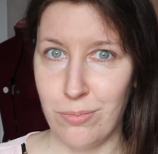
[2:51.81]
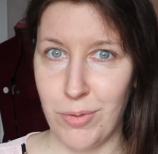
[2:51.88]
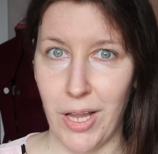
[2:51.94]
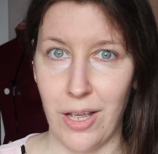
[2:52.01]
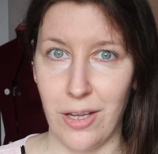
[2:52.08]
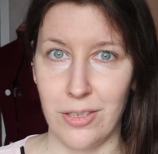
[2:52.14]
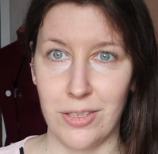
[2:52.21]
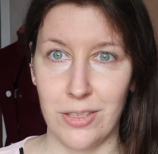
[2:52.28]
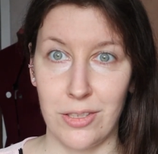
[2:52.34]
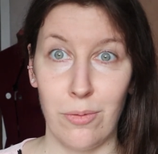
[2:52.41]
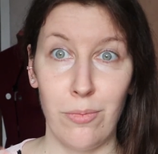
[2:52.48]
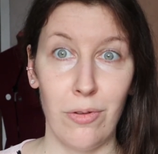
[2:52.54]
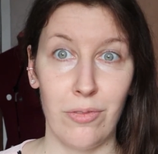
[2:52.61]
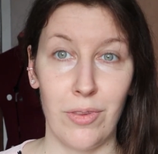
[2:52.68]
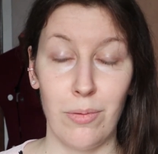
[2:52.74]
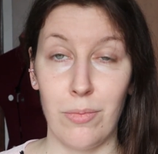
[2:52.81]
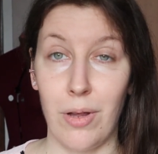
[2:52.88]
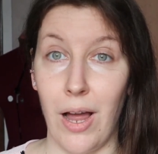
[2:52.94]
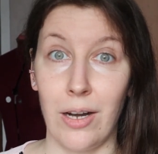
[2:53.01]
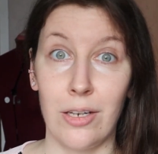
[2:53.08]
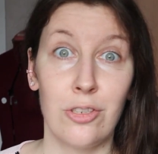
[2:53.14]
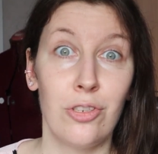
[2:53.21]
because some of them
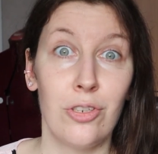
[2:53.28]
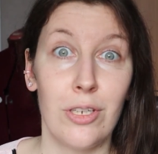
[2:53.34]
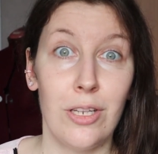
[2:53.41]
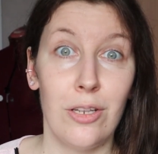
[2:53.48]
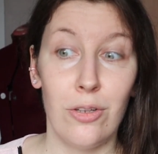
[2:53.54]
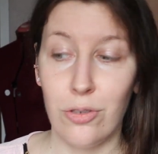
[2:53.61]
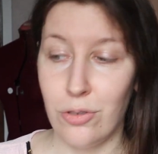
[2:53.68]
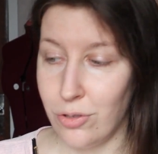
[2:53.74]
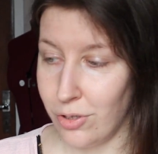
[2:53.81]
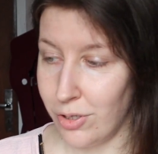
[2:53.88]
actually look